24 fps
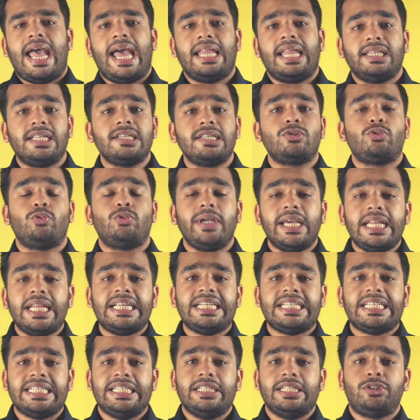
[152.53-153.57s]
And this
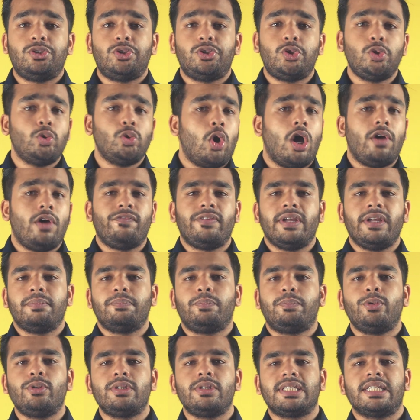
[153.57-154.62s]
reality too often
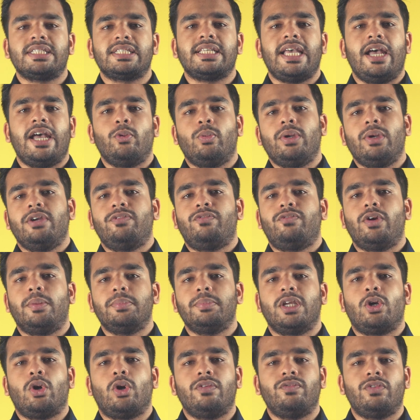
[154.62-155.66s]
pulls us away from
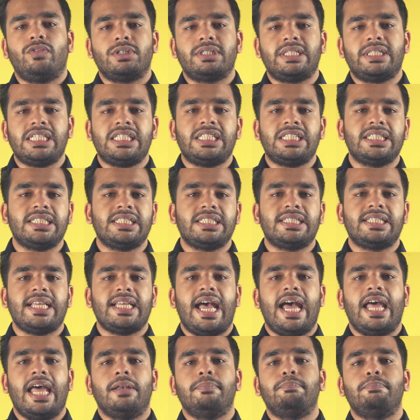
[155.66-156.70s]
the conversations
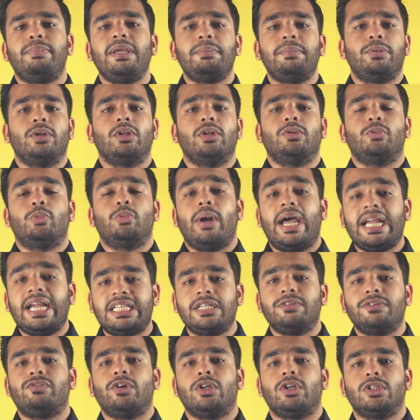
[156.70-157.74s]
and people right
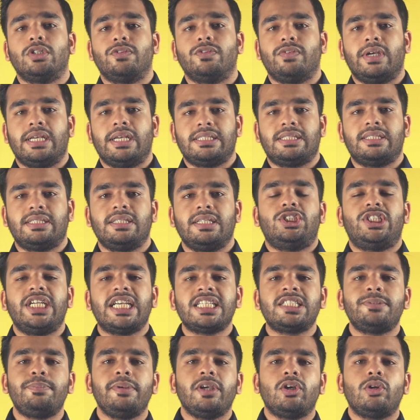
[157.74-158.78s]
in front of us.
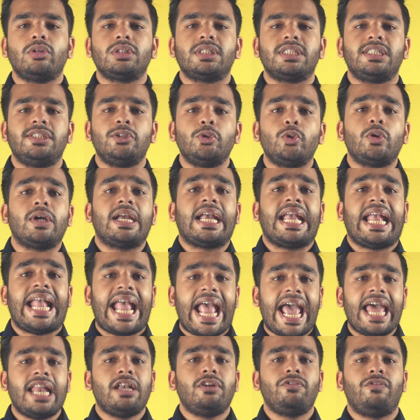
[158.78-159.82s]
Just because you
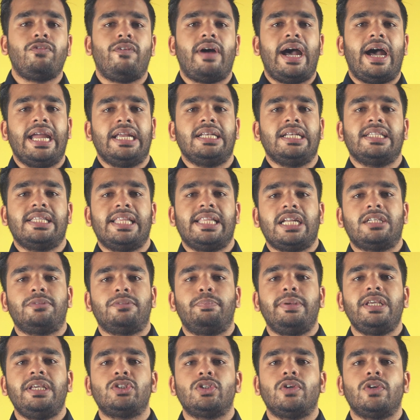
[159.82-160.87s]
can find that
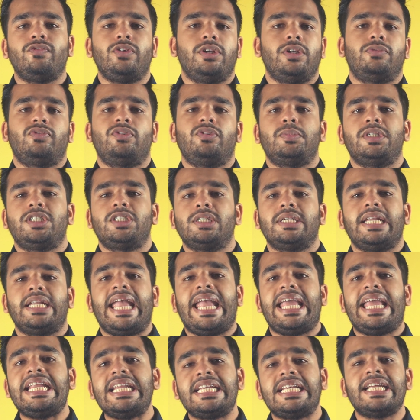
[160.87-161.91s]
piece of information
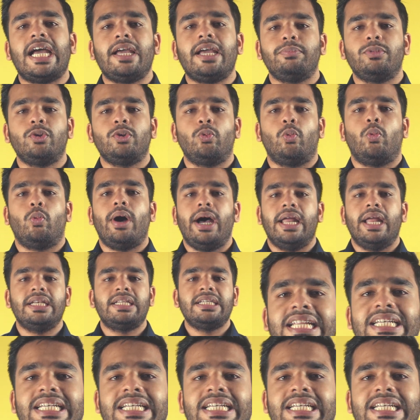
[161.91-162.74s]
anytime you want